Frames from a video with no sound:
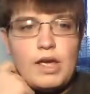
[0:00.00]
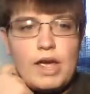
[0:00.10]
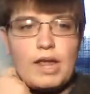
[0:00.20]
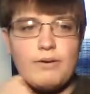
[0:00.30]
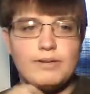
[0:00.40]

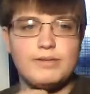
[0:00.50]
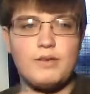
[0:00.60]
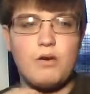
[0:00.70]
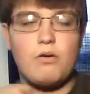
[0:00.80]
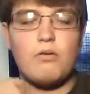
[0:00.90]
anyways,
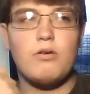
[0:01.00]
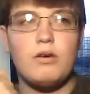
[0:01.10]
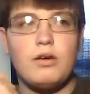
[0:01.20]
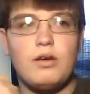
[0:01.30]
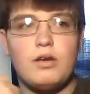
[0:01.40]
so,
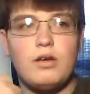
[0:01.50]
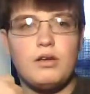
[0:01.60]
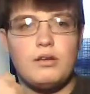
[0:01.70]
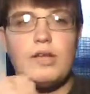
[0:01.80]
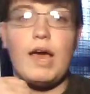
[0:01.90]

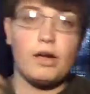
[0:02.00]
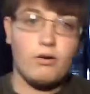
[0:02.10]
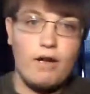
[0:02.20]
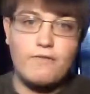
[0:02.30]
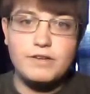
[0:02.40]
yeah,
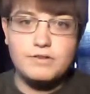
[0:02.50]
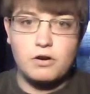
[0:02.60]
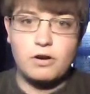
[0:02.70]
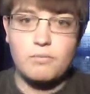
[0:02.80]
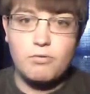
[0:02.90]
graphics
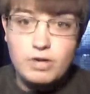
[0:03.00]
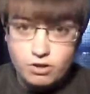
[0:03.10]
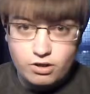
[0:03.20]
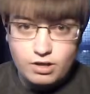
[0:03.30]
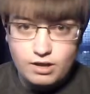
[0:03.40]
are pretty
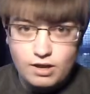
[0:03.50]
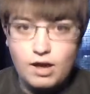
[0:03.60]
good.